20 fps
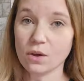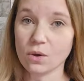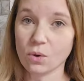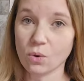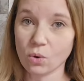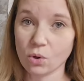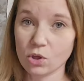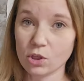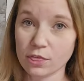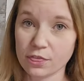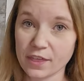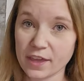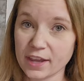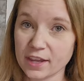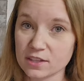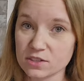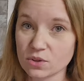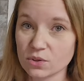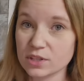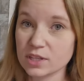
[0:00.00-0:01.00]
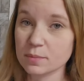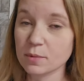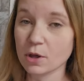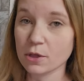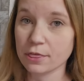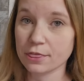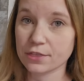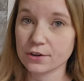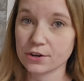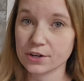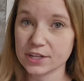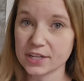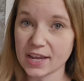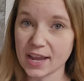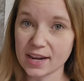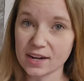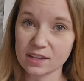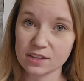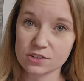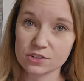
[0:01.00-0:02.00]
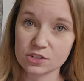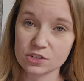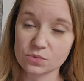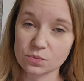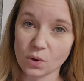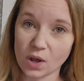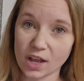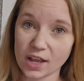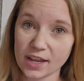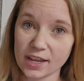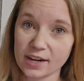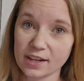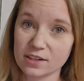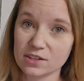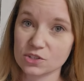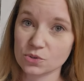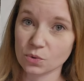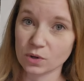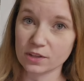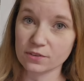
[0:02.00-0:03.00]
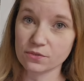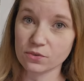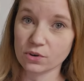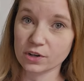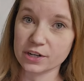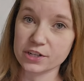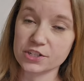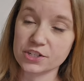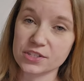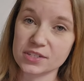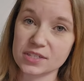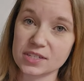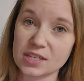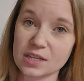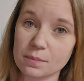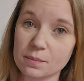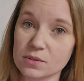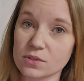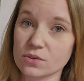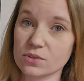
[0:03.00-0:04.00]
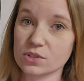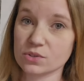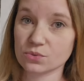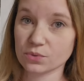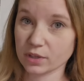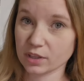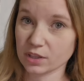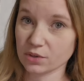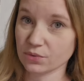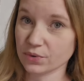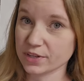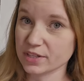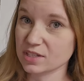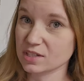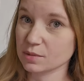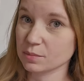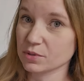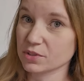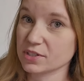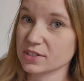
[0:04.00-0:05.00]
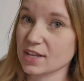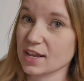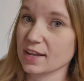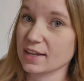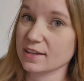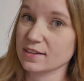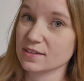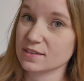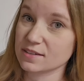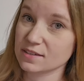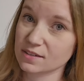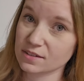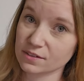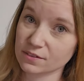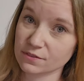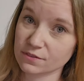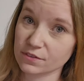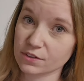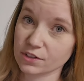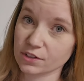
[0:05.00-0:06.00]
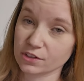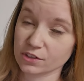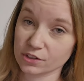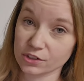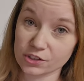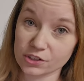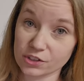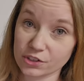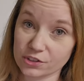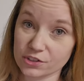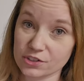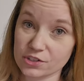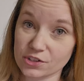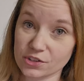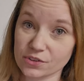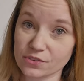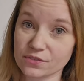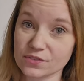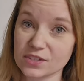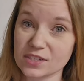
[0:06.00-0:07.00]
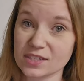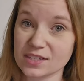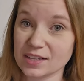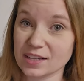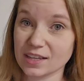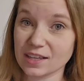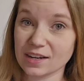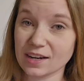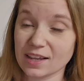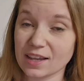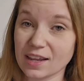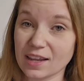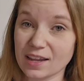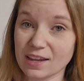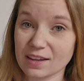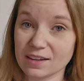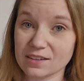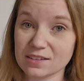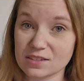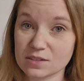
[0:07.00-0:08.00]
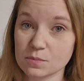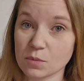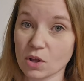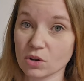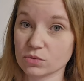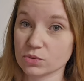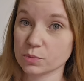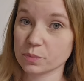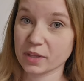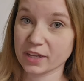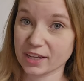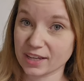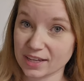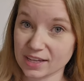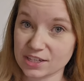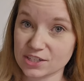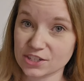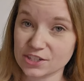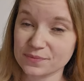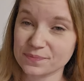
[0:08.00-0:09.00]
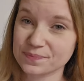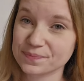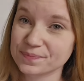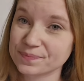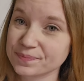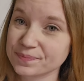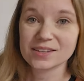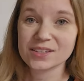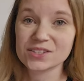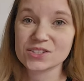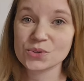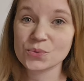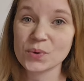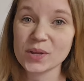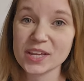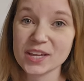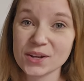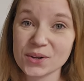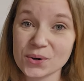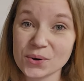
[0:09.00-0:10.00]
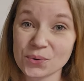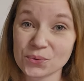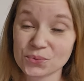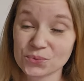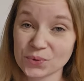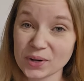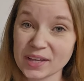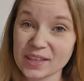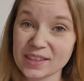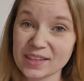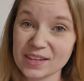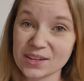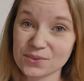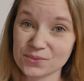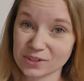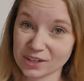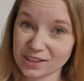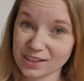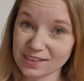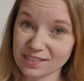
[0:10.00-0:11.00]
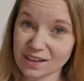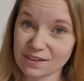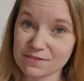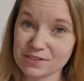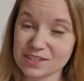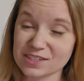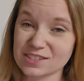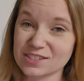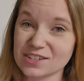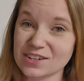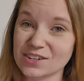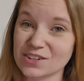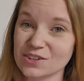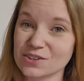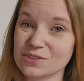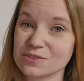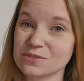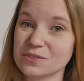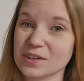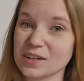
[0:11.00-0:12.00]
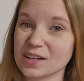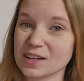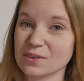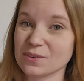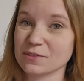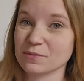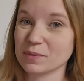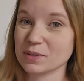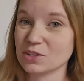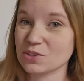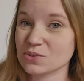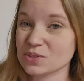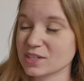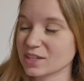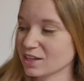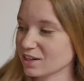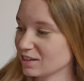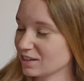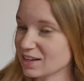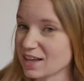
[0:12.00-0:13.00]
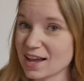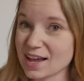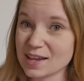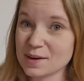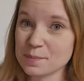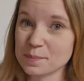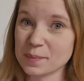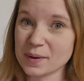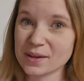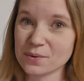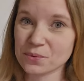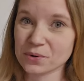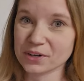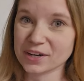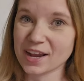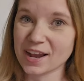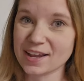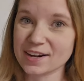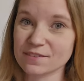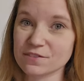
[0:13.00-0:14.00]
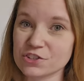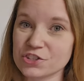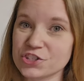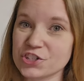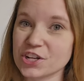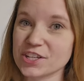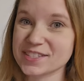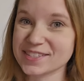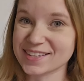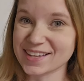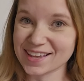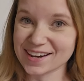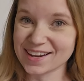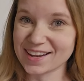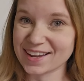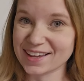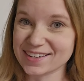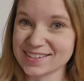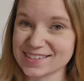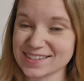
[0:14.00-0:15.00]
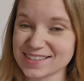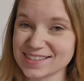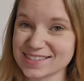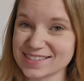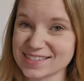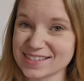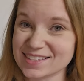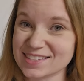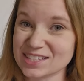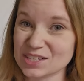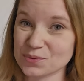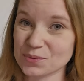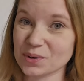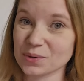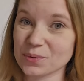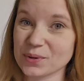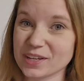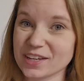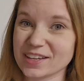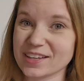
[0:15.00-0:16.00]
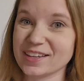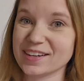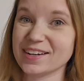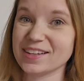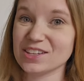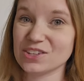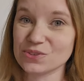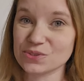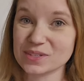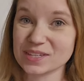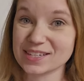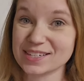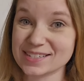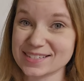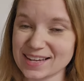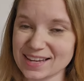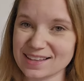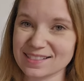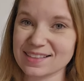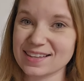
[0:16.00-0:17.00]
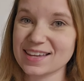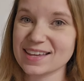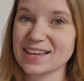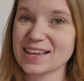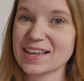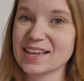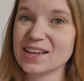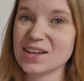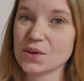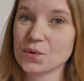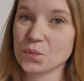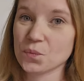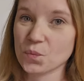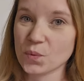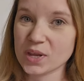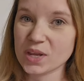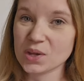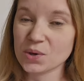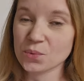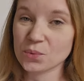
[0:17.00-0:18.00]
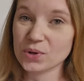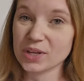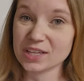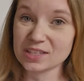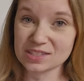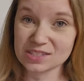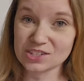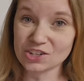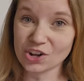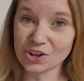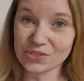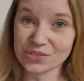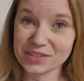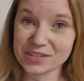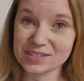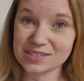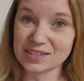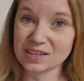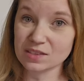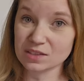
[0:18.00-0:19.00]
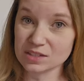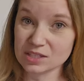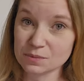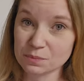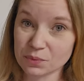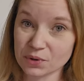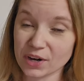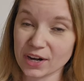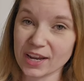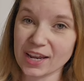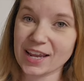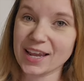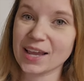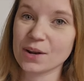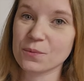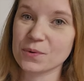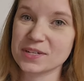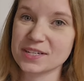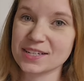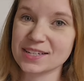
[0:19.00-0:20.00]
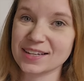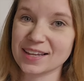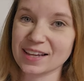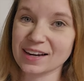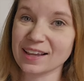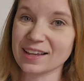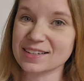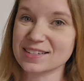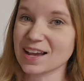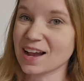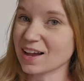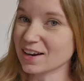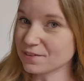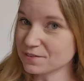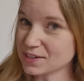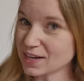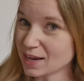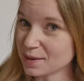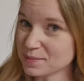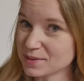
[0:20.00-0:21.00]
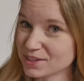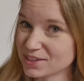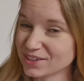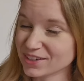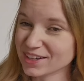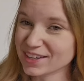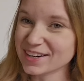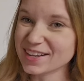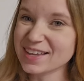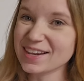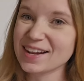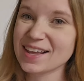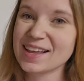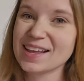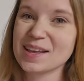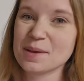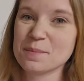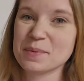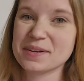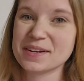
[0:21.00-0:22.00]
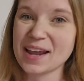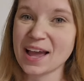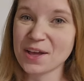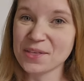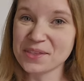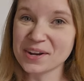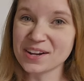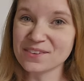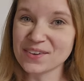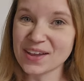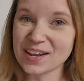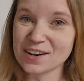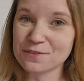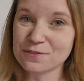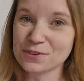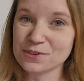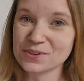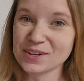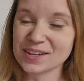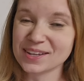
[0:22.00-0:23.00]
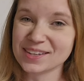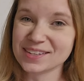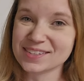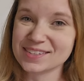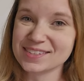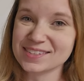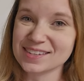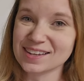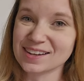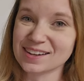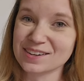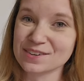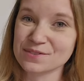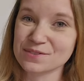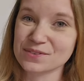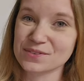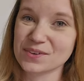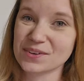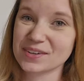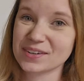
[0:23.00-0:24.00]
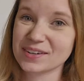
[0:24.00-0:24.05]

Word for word: The whole thing is only about 38 inches wide and 24 inches deep, so it's a really reasonable size for cook stoves in a small room like a kitchen. So we really, really love this stove. Uh, we've been using it a lot, but we're kind of just getting into the season where we can use it daily. We installed this in the spring and we didn't get a ton of time to cook in it, but now that I've had a few days of